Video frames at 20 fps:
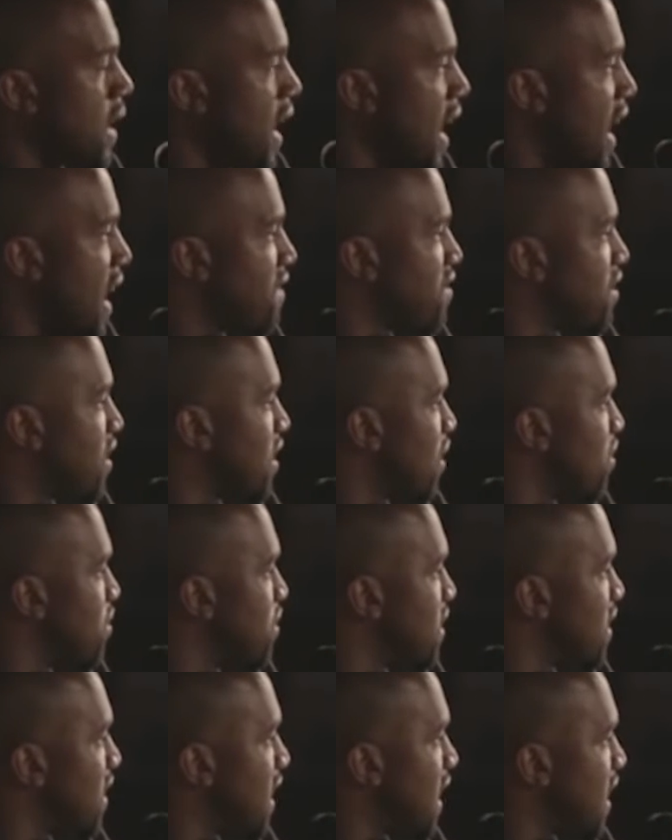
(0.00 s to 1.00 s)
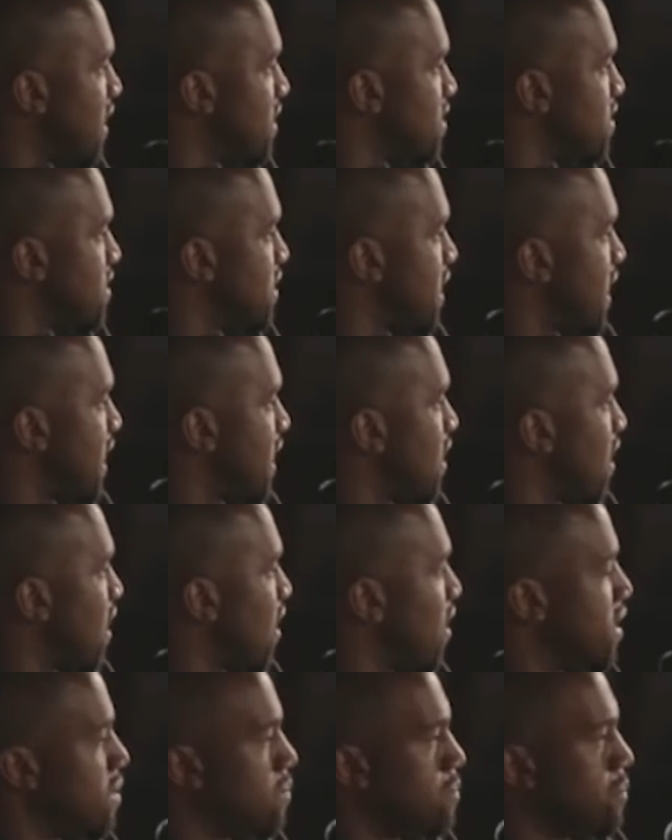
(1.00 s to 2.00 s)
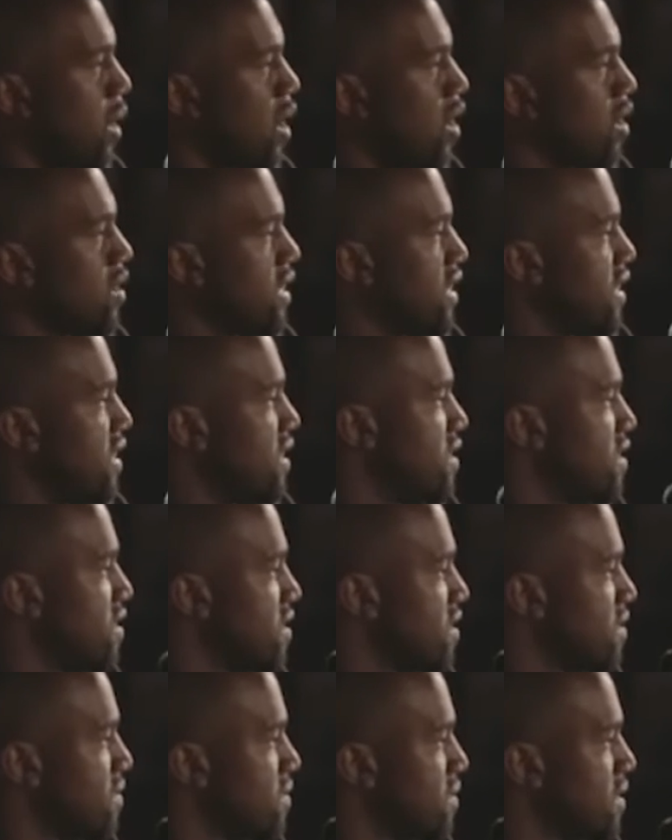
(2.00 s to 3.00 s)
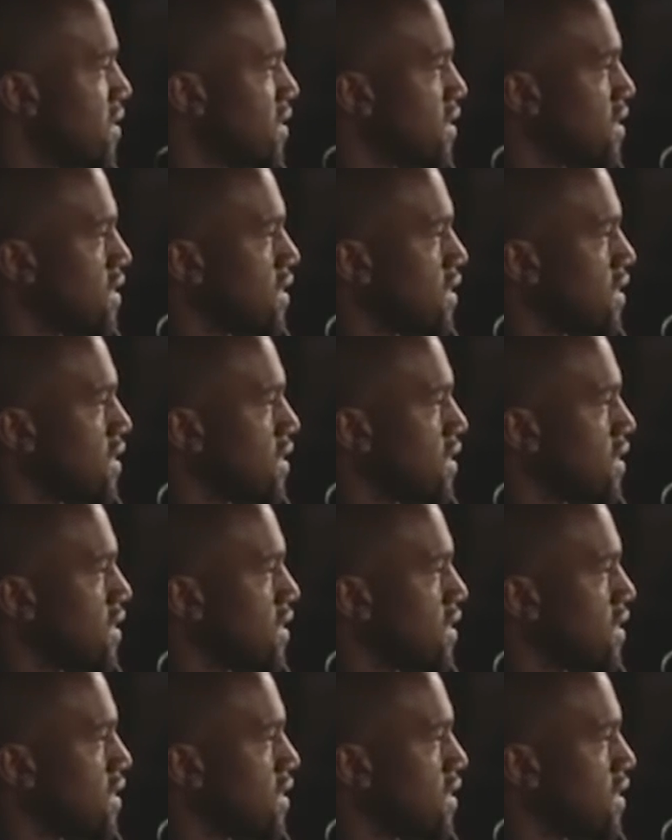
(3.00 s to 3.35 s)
have clothing lines that are in Barney's,